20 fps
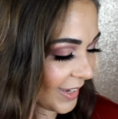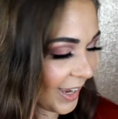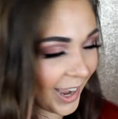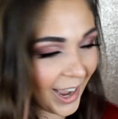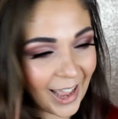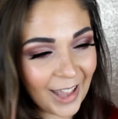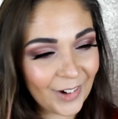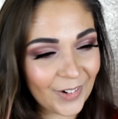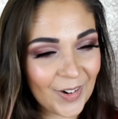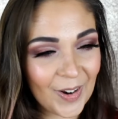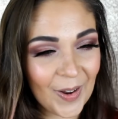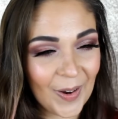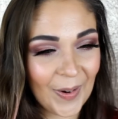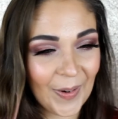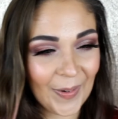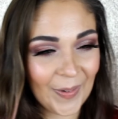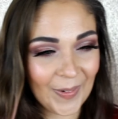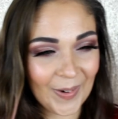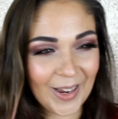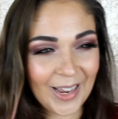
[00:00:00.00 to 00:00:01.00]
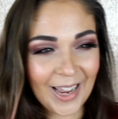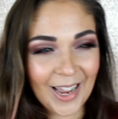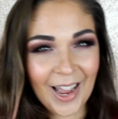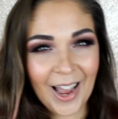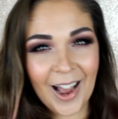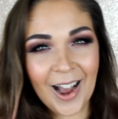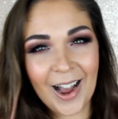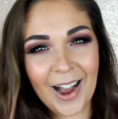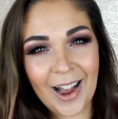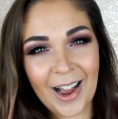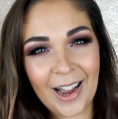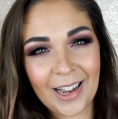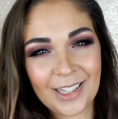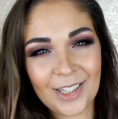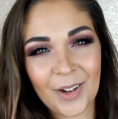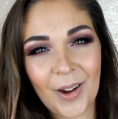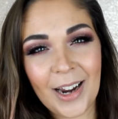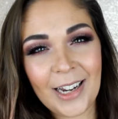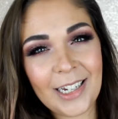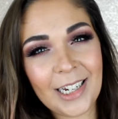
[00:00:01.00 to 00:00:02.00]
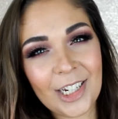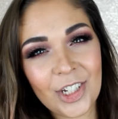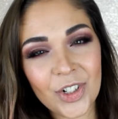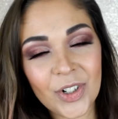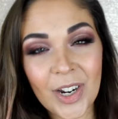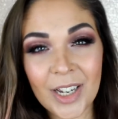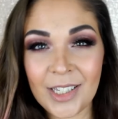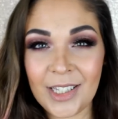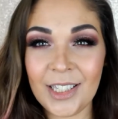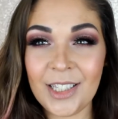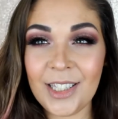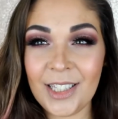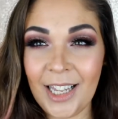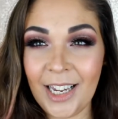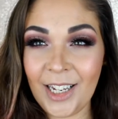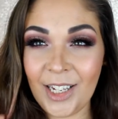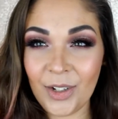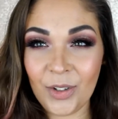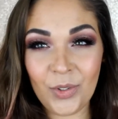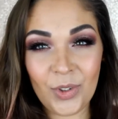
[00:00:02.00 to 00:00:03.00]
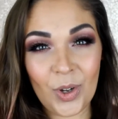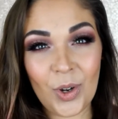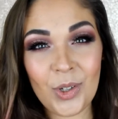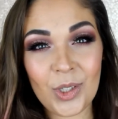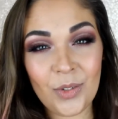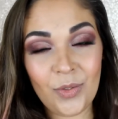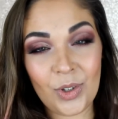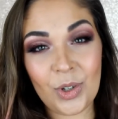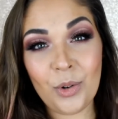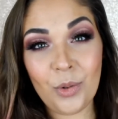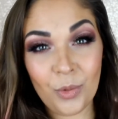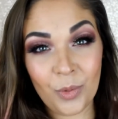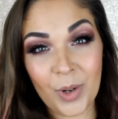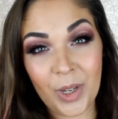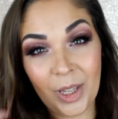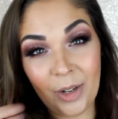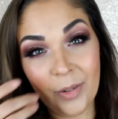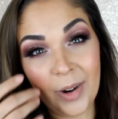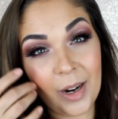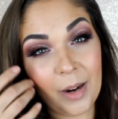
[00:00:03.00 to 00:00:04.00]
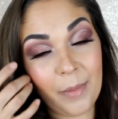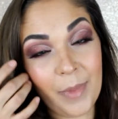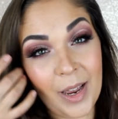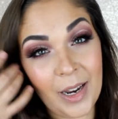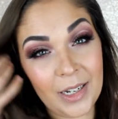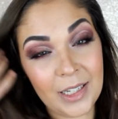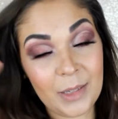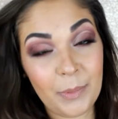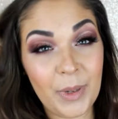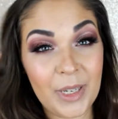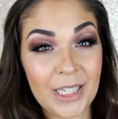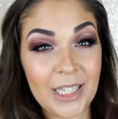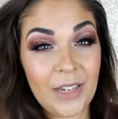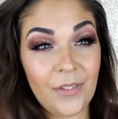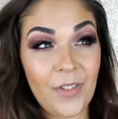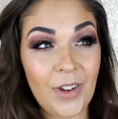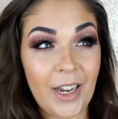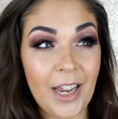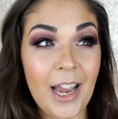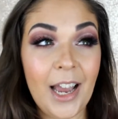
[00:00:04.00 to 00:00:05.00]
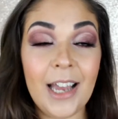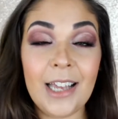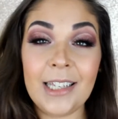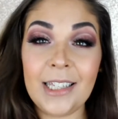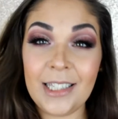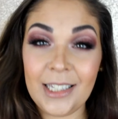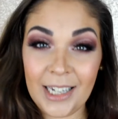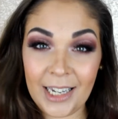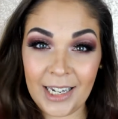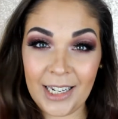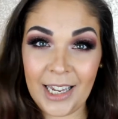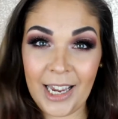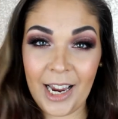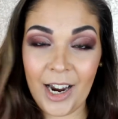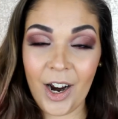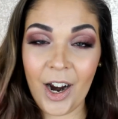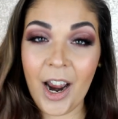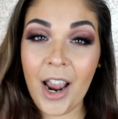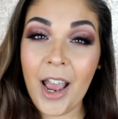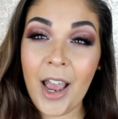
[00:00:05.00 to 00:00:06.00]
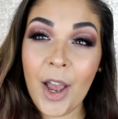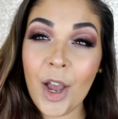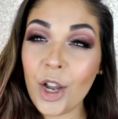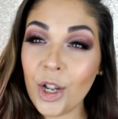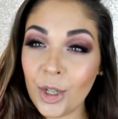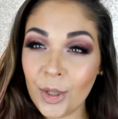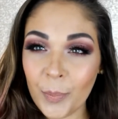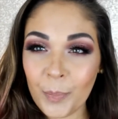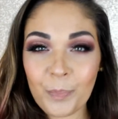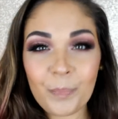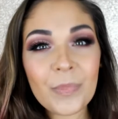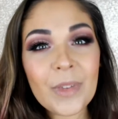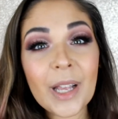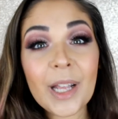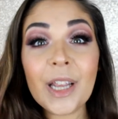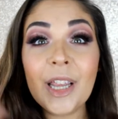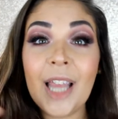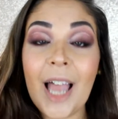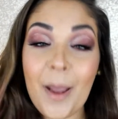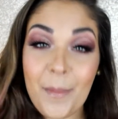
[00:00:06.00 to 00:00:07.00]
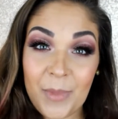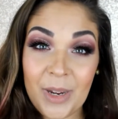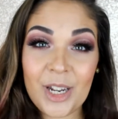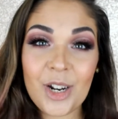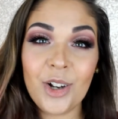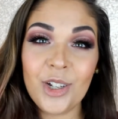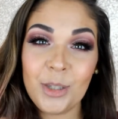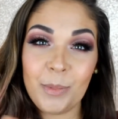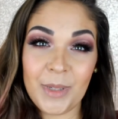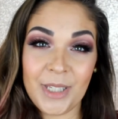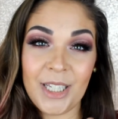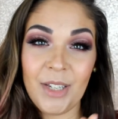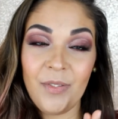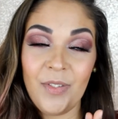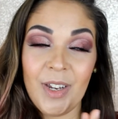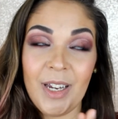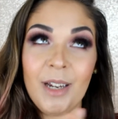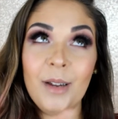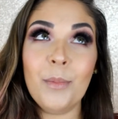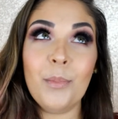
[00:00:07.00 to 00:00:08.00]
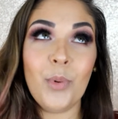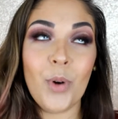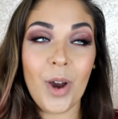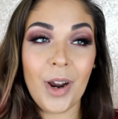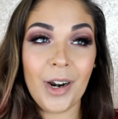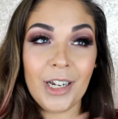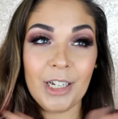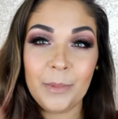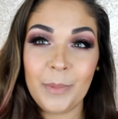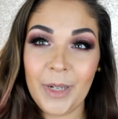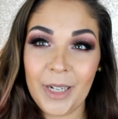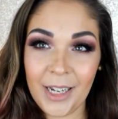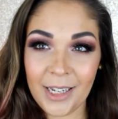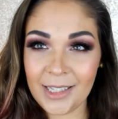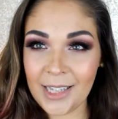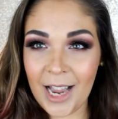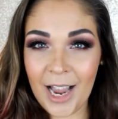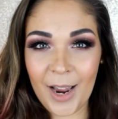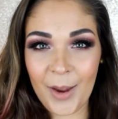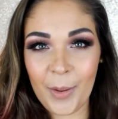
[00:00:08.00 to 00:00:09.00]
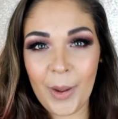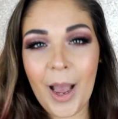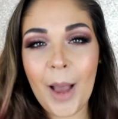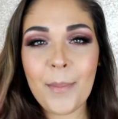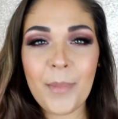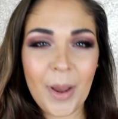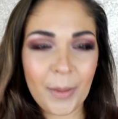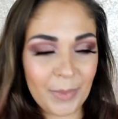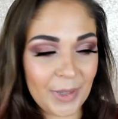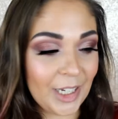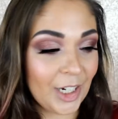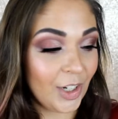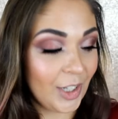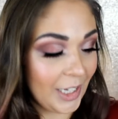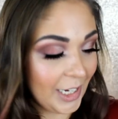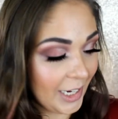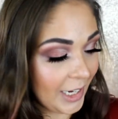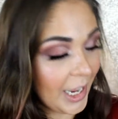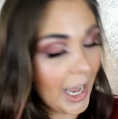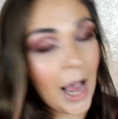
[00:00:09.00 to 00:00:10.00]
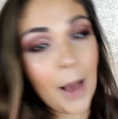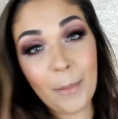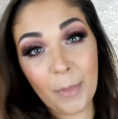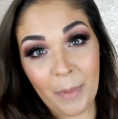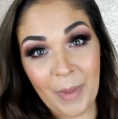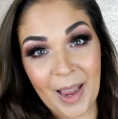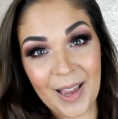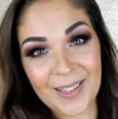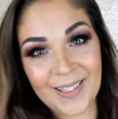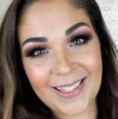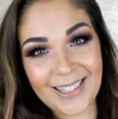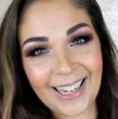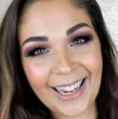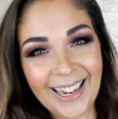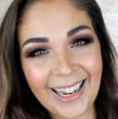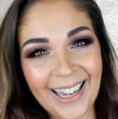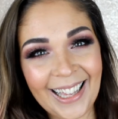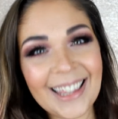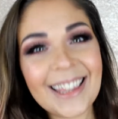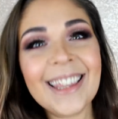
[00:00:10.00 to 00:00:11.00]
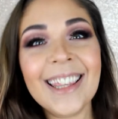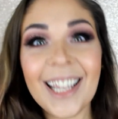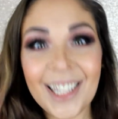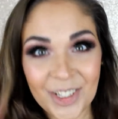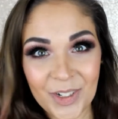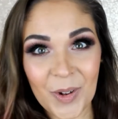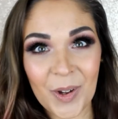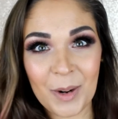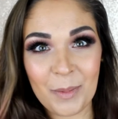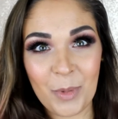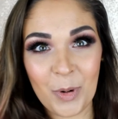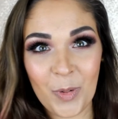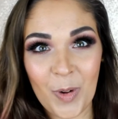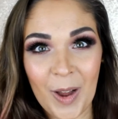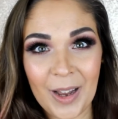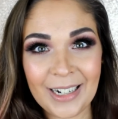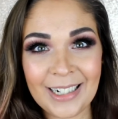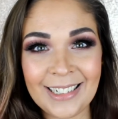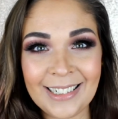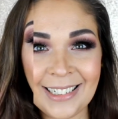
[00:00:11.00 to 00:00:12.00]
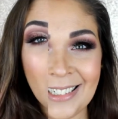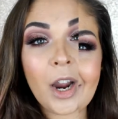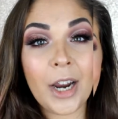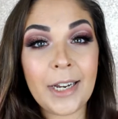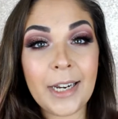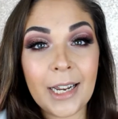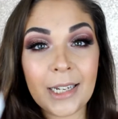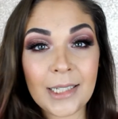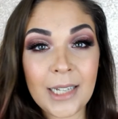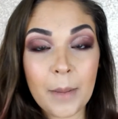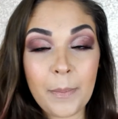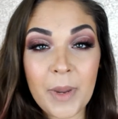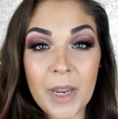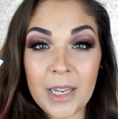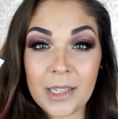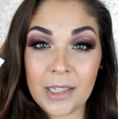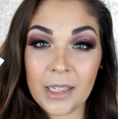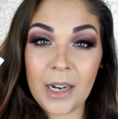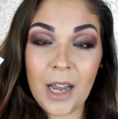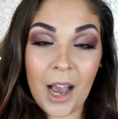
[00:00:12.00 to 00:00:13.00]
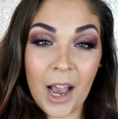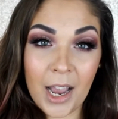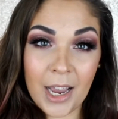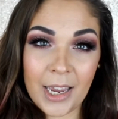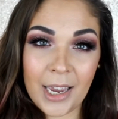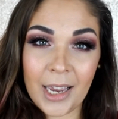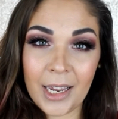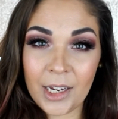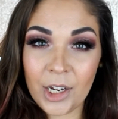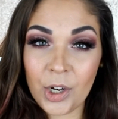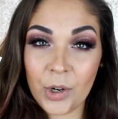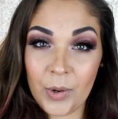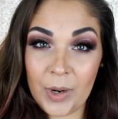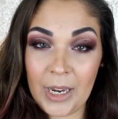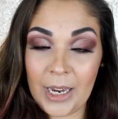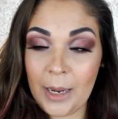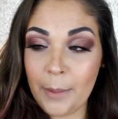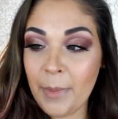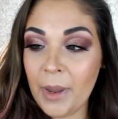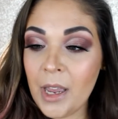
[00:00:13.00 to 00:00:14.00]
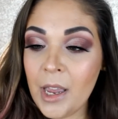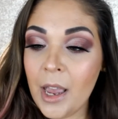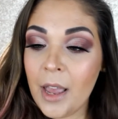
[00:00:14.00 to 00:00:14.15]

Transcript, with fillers: I don't know. Uh, so I need you guys to, like, those of you who really recommend Pacifica skincare, let me know specific products, because I, I'm, I'm clearly a mess. Let's go ahead and move on. All right, next up is an eye cream.